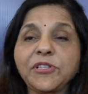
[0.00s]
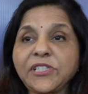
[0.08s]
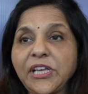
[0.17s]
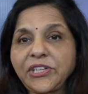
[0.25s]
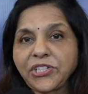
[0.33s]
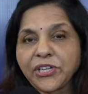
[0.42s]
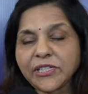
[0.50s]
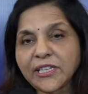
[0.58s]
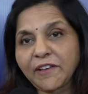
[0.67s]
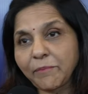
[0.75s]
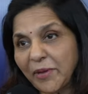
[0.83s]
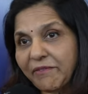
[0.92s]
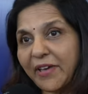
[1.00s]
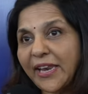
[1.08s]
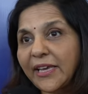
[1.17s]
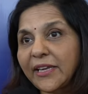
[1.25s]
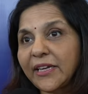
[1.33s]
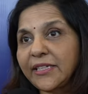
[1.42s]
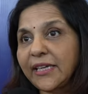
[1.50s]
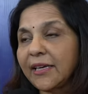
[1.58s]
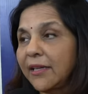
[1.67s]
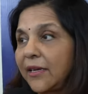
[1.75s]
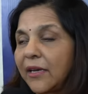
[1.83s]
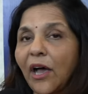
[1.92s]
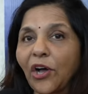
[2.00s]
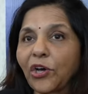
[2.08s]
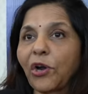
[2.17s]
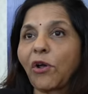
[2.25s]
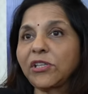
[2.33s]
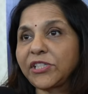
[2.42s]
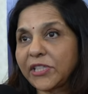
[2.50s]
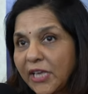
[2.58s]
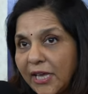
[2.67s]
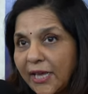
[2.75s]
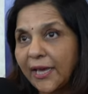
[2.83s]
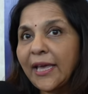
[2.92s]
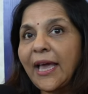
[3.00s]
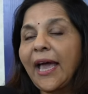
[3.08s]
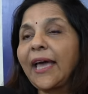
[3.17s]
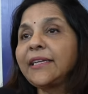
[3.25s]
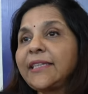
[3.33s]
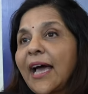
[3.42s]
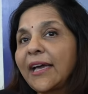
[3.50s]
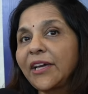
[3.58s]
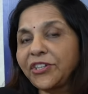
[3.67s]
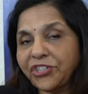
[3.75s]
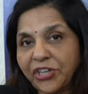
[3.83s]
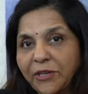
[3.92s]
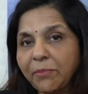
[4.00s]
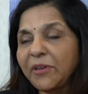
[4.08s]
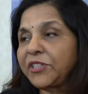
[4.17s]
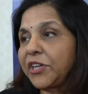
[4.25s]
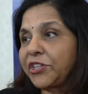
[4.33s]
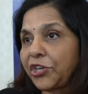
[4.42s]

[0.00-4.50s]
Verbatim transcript: procedures have been very critical across the entire treatment and